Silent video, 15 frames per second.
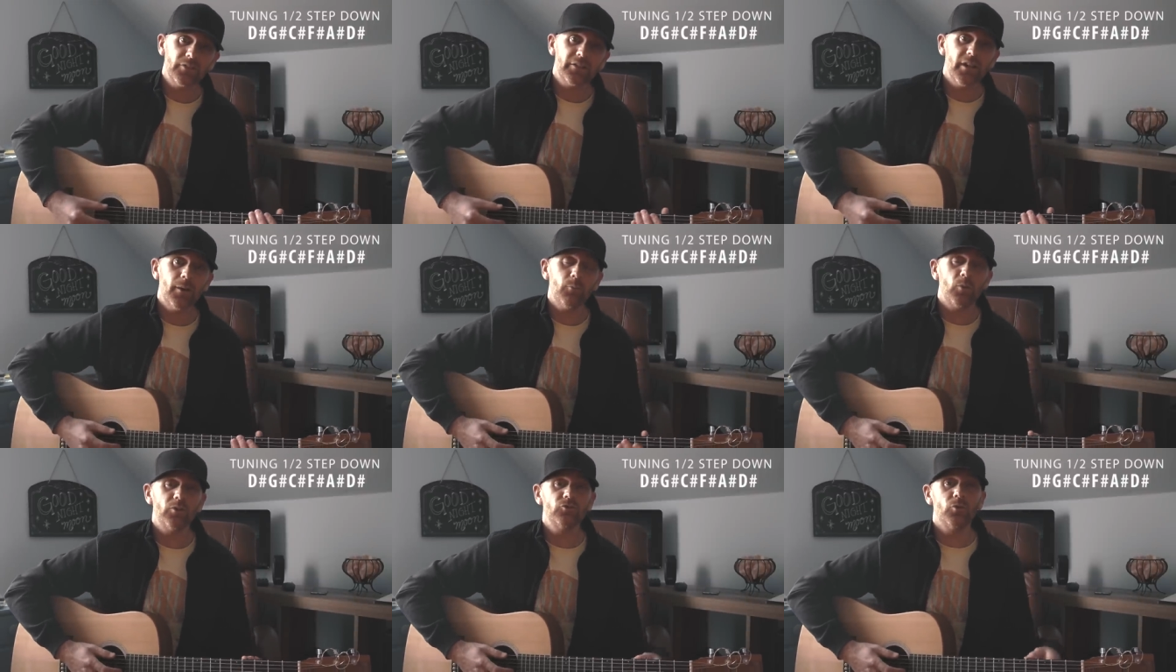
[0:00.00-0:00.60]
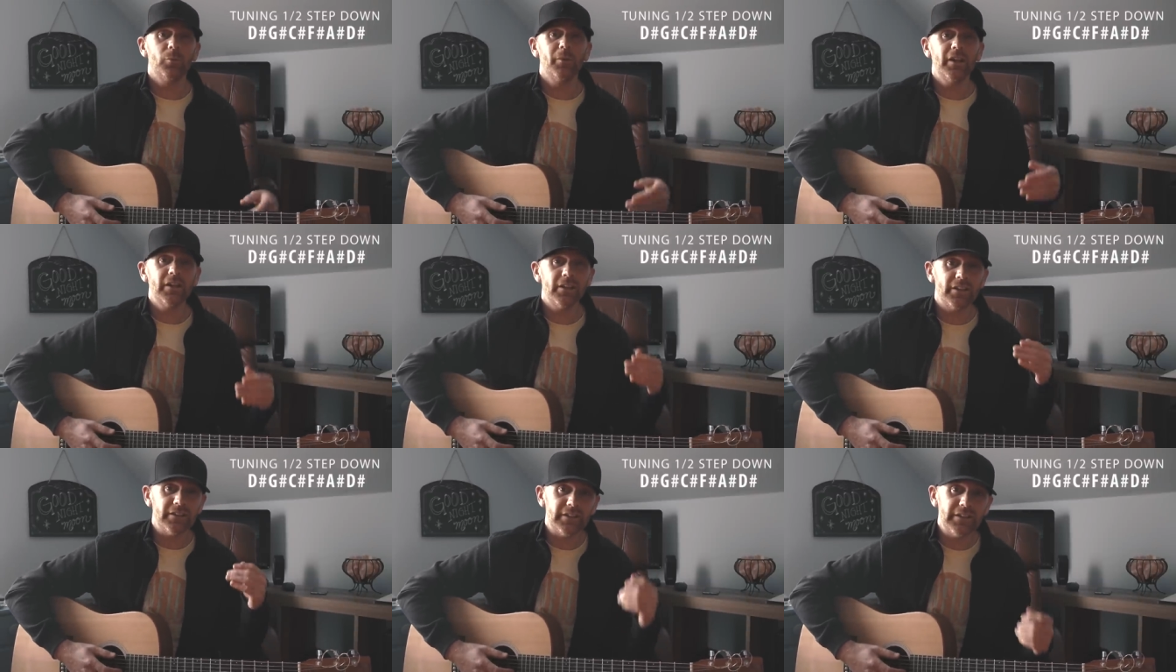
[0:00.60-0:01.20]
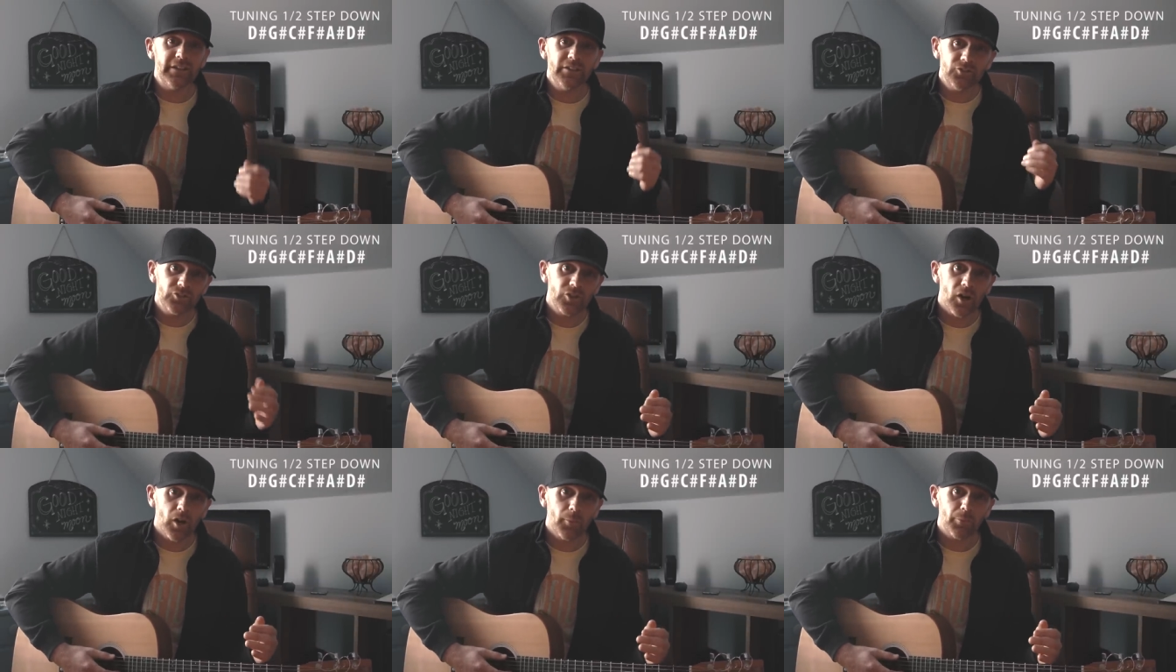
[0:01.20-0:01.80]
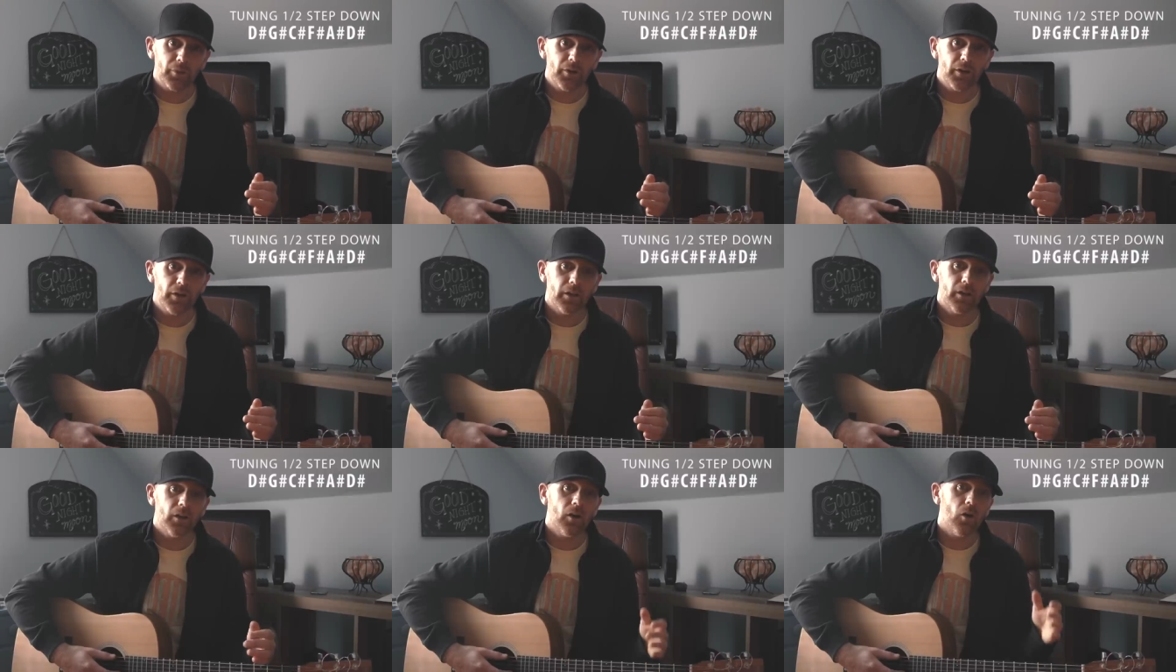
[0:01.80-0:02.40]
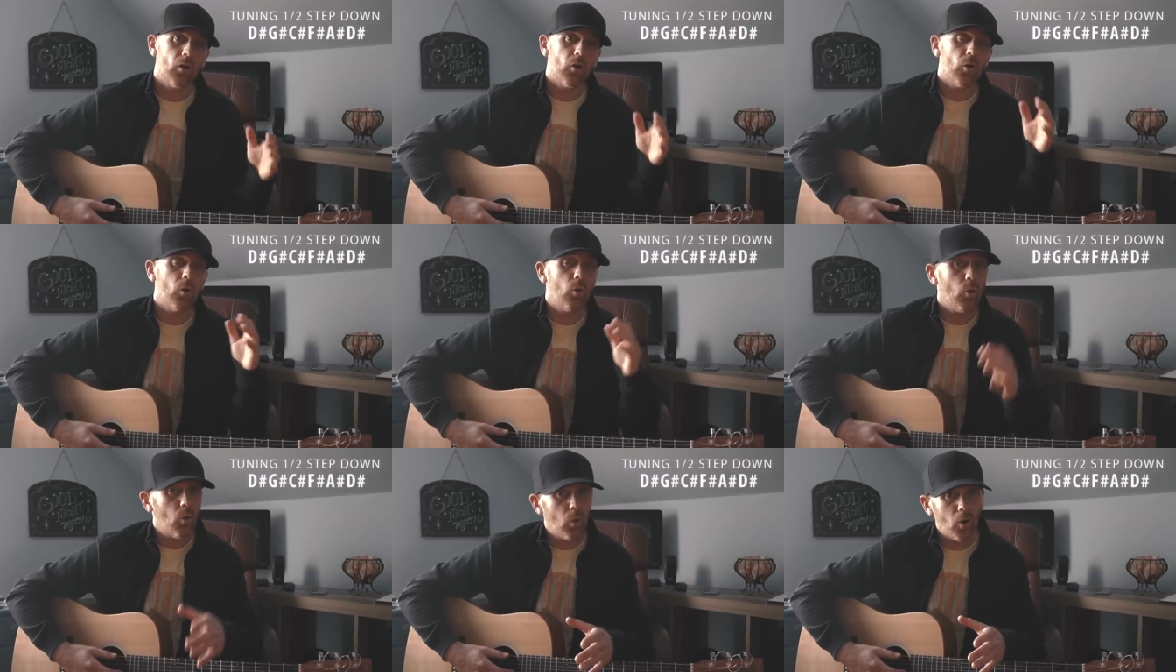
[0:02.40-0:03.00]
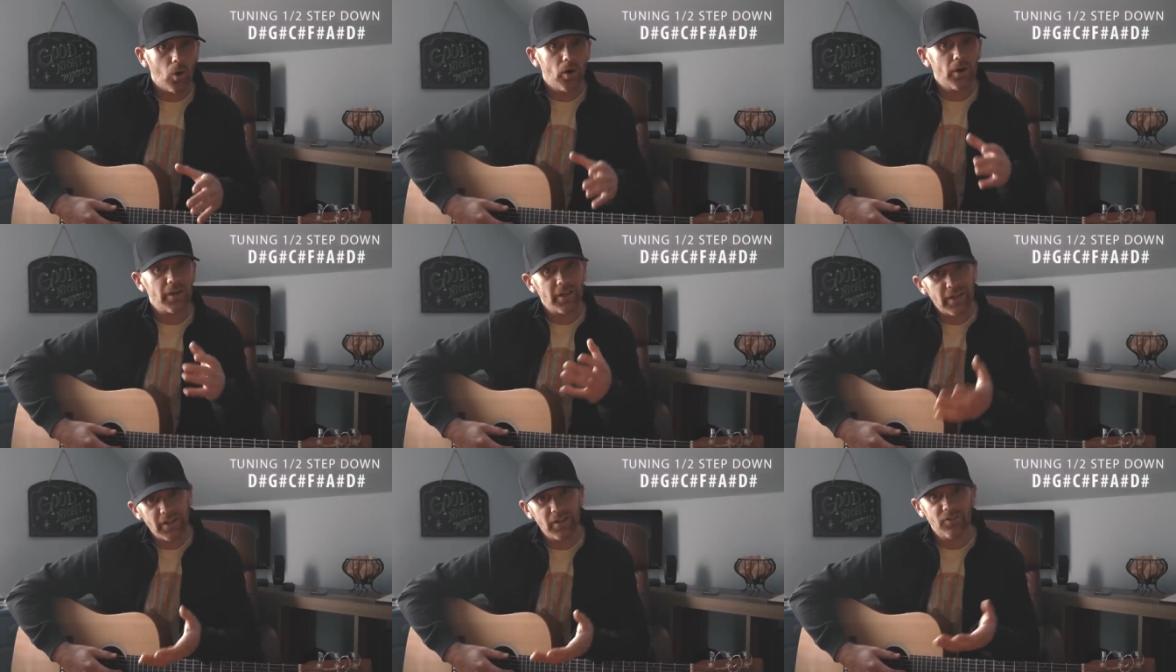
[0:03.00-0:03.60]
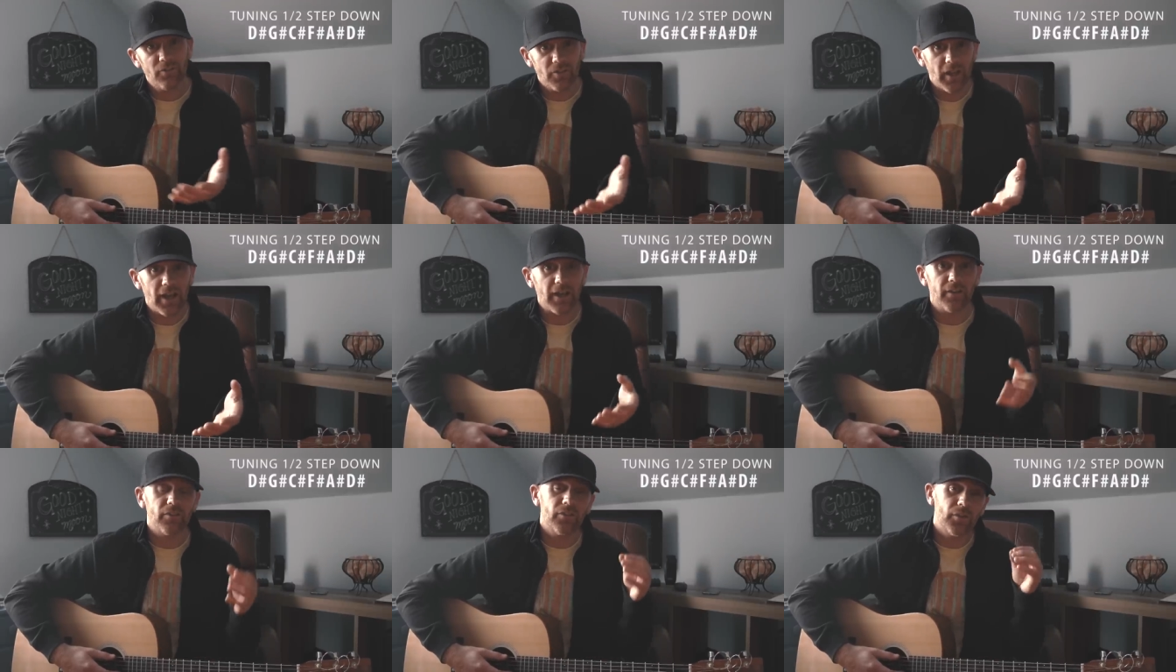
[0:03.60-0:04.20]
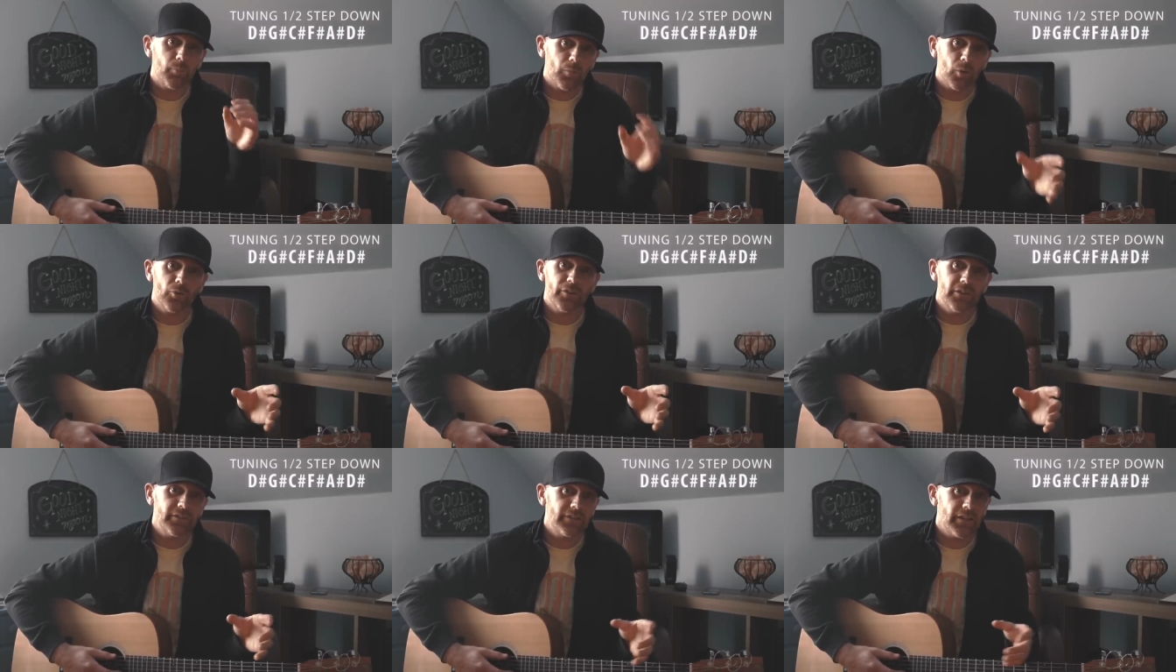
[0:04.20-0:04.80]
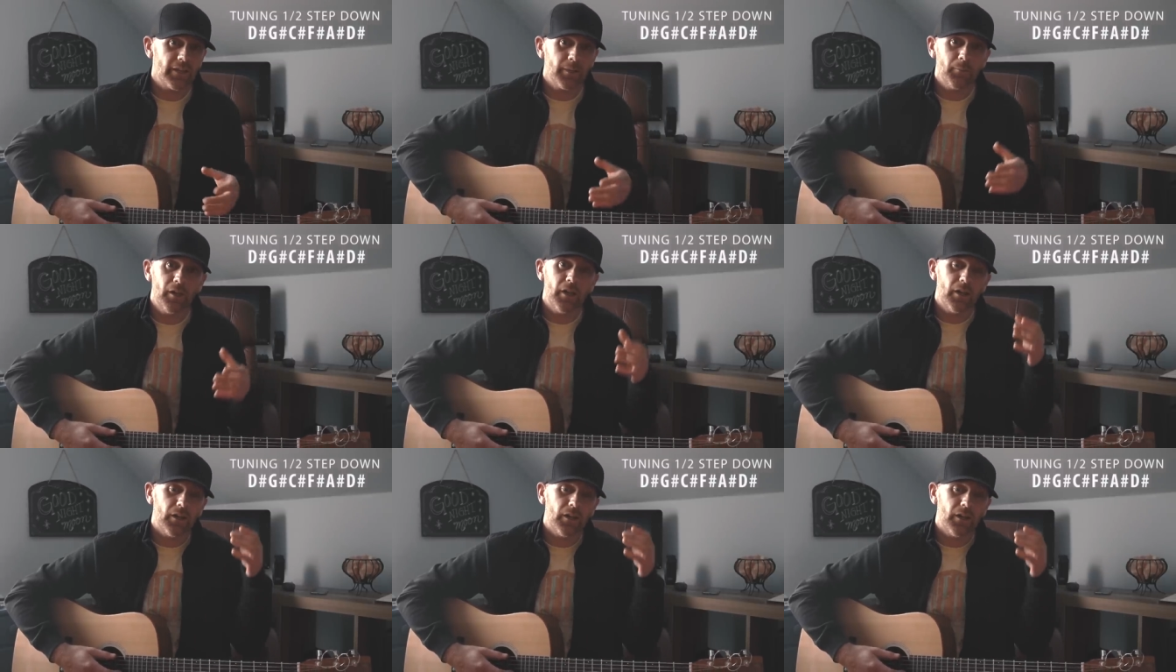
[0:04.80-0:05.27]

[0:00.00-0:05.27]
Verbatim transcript: step, which will make it a D sharp or E flat. They're both the same.